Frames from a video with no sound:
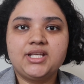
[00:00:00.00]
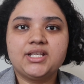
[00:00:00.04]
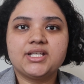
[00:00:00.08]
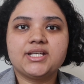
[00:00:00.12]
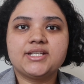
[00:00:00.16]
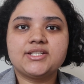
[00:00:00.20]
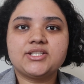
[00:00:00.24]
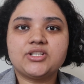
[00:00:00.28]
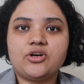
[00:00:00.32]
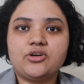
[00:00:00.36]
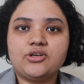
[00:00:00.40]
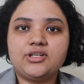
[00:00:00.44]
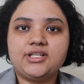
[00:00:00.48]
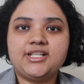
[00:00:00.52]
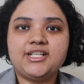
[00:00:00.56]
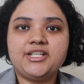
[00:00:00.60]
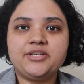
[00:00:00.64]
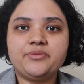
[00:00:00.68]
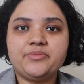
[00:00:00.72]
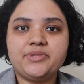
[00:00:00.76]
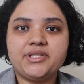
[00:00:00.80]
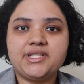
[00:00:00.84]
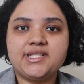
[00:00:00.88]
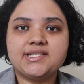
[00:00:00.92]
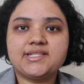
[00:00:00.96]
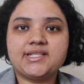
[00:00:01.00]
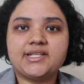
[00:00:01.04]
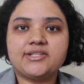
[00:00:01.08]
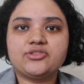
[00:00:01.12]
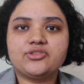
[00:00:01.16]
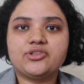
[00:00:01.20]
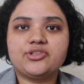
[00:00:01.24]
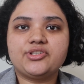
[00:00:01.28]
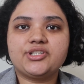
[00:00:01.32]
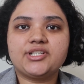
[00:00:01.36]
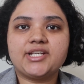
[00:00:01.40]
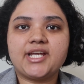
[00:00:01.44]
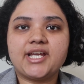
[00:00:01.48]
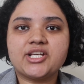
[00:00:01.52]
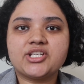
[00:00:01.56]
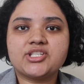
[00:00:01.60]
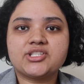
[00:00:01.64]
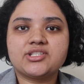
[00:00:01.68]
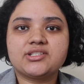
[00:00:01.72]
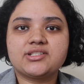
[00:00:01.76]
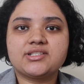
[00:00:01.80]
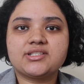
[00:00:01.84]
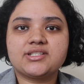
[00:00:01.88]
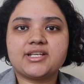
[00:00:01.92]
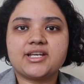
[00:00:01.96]
It only means that your
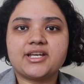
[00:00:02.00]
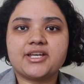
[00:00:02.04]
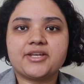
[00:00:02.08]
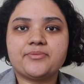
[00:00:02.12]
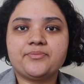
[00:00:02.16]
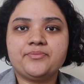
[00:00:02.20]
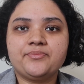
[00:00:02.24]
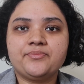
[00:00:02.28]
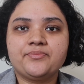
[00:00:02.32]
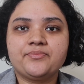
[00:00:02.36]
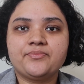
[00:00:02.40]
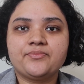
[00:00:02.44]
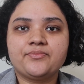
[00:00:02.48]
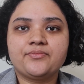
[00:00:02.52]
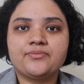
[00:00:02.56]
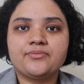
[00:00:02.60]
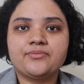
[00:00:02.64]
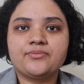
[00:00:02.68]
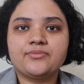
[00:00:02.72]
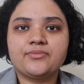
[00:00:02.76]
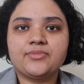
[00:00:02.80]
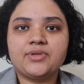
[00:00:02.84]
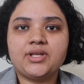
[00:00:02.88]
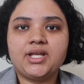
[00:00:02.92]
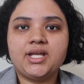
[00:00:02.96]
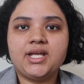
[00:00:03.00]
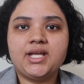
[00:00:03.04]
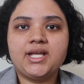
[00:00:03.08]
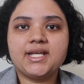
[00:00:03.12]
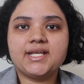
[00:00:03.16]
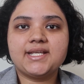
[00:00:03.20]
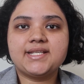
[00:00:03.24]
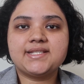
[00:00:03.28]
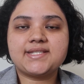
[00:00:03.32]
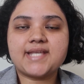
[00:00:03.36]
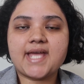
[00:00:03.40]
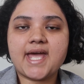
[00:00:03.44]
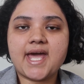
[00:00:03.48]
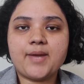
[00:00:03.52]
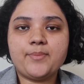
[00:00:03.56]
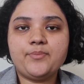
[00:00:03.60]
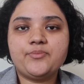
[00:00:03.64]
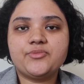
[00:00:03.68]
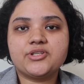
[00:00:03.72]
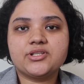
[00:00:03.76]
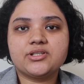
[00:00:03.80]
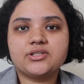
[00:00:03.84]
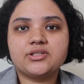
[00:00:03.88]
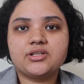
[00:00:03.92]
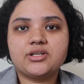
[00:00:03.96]
reaction time is
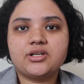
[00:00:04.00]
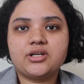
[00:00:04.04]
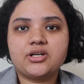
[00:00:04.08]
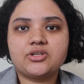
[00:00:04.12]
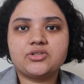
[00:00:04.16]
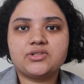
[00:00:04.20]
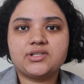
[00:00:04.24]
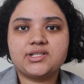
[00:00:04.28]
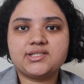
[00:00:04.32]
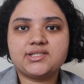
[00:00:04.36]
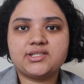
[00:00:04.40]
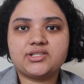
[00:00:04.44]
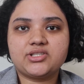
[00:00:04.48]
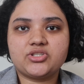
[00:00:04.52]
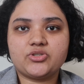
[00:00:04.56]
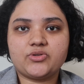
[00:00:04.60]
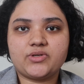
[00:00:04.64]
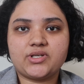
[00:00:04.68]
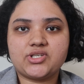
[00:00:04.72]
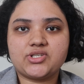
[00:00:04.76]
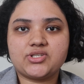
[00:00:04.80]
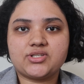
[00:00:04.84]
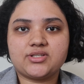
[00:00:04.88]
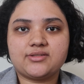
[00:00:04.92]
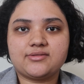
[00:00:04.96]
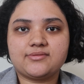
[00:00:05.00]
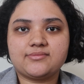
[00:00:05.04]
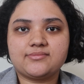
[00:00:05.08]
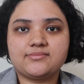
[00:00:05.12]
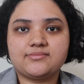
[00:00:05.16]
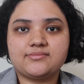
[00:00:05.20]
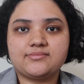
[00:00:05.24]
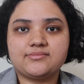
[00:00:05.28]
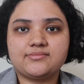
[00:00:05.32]
apt to the situation